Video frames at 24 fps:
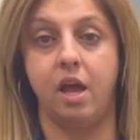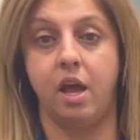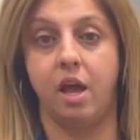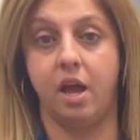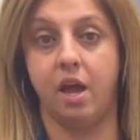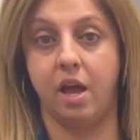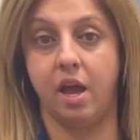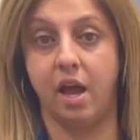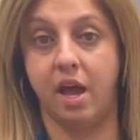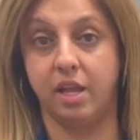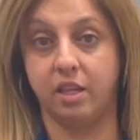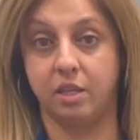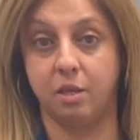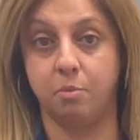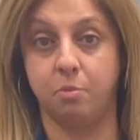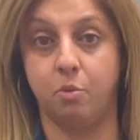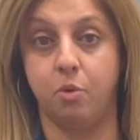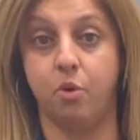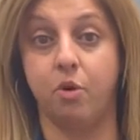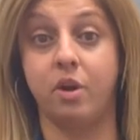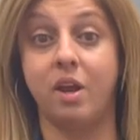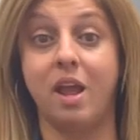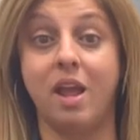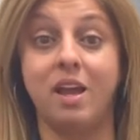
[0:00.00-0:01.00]
at the
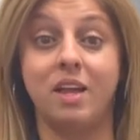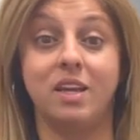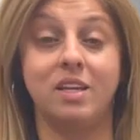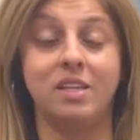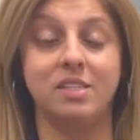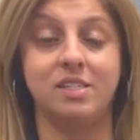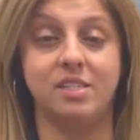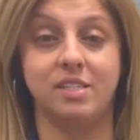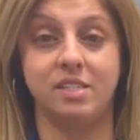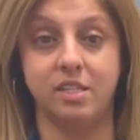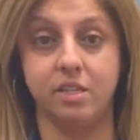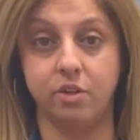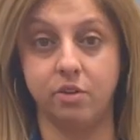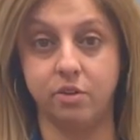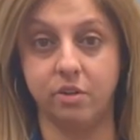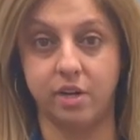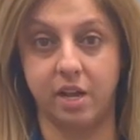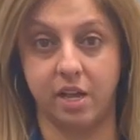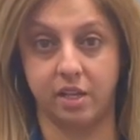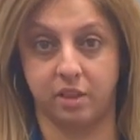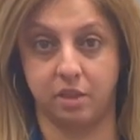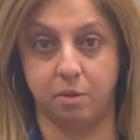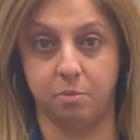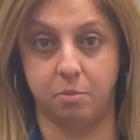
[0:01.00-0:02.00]
board and considered
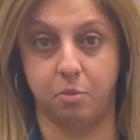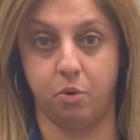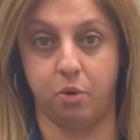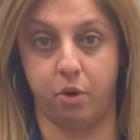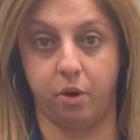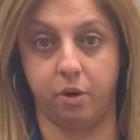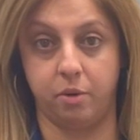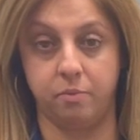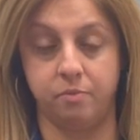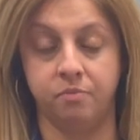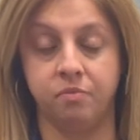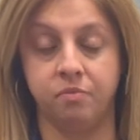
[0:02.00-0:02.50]
at the board.